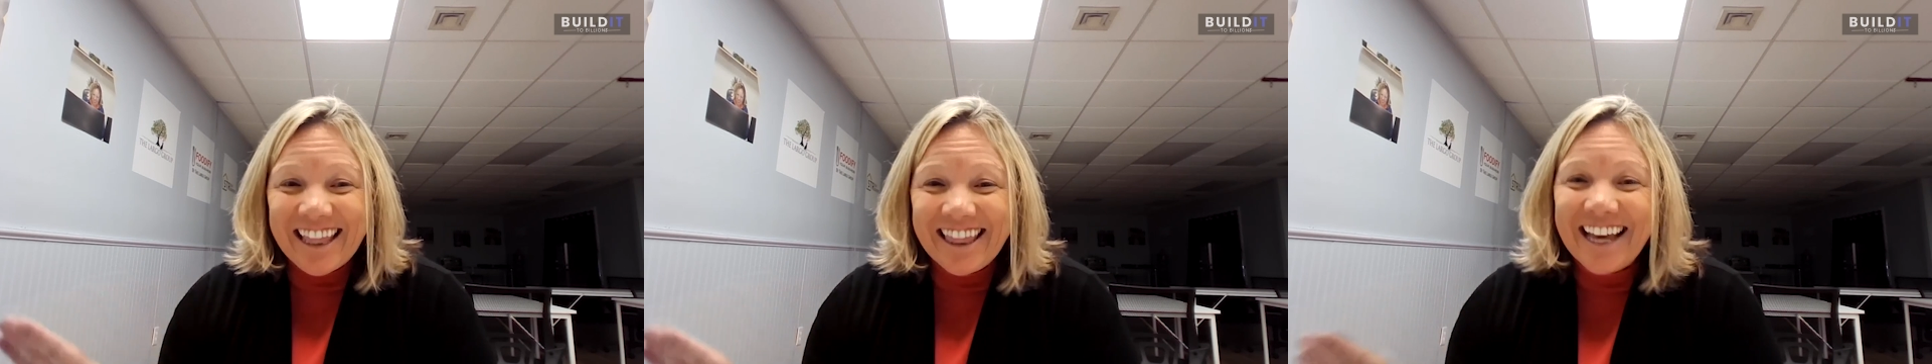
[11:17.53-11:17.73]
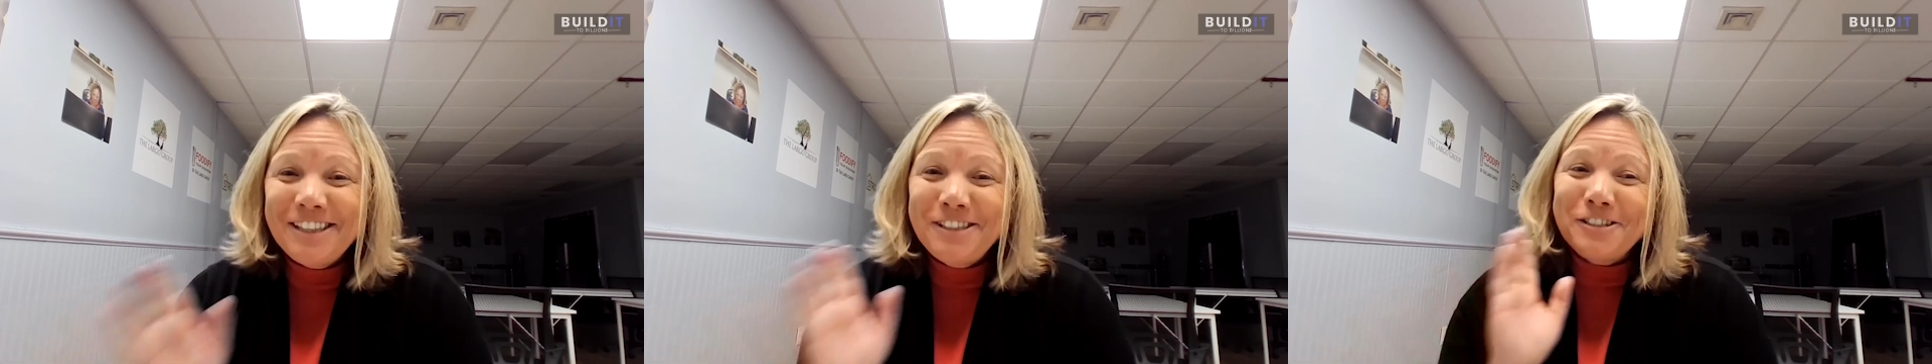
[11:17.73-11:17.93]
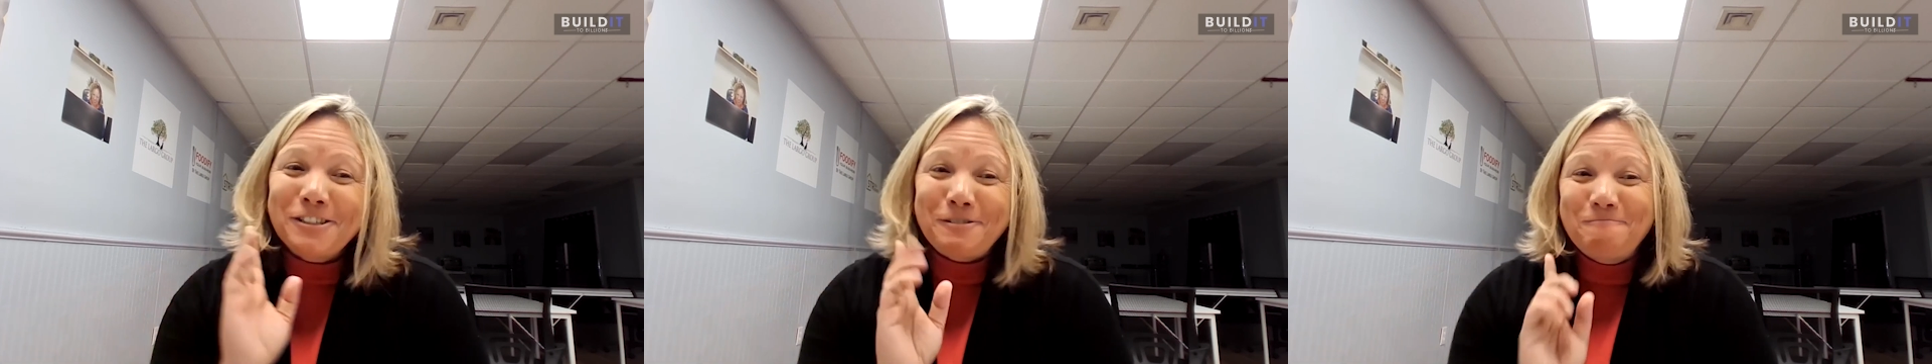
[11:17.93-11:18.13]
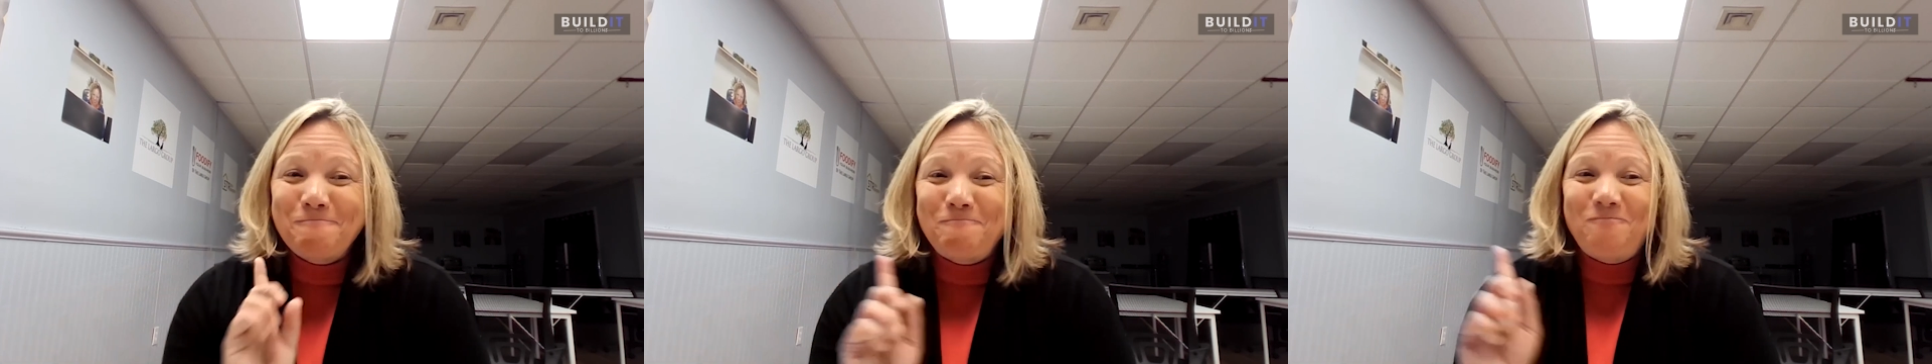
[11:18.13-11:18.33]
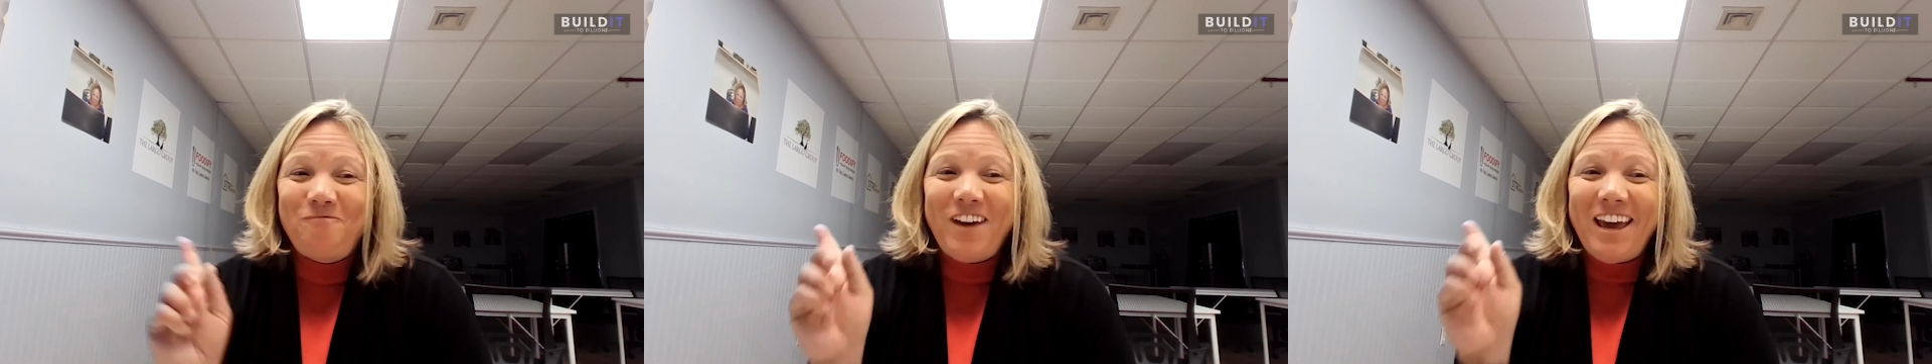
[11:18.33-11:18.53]
That's just
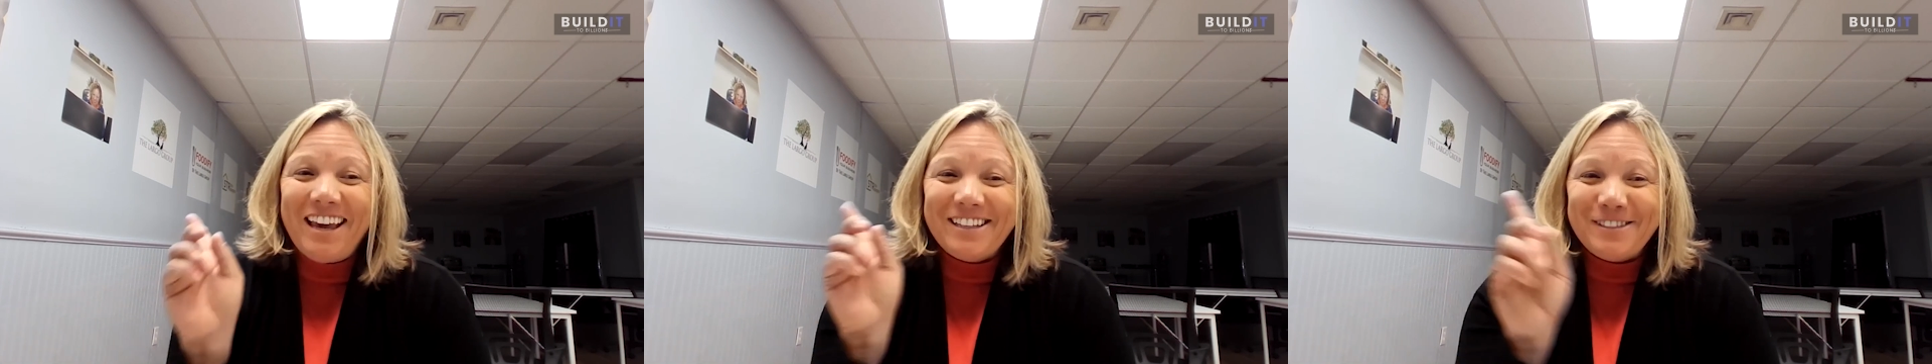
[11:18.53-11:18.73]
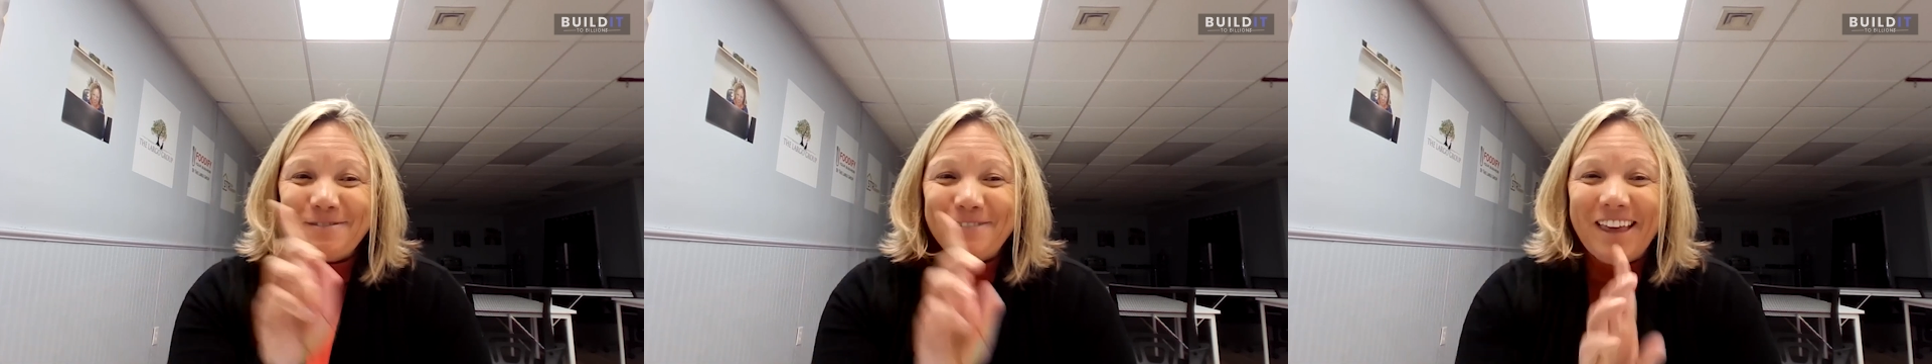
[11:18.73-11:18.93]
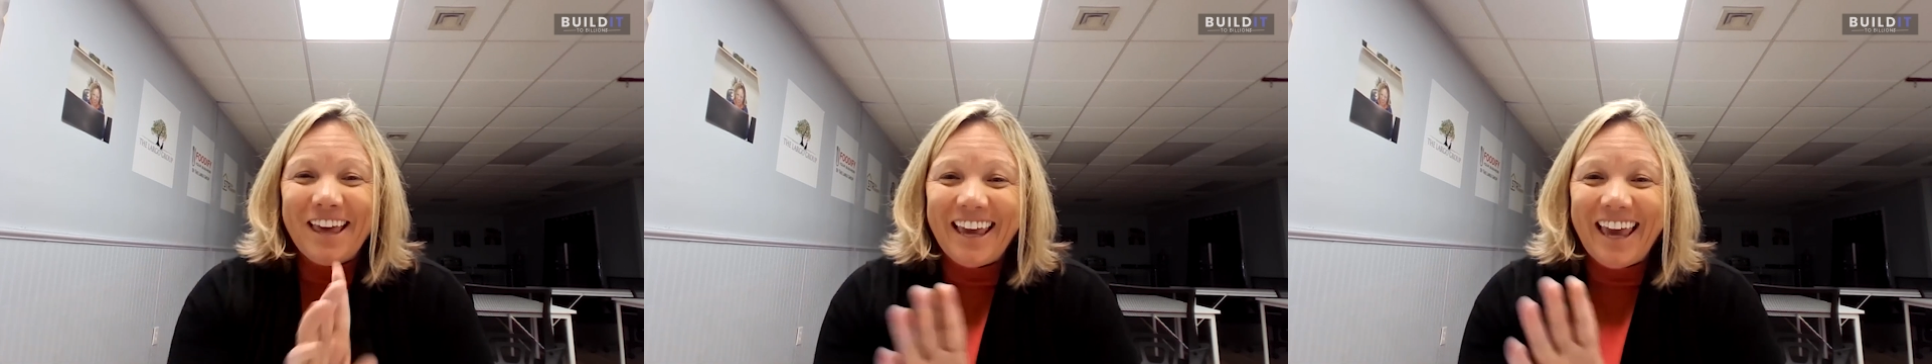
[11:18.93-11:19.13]
phase like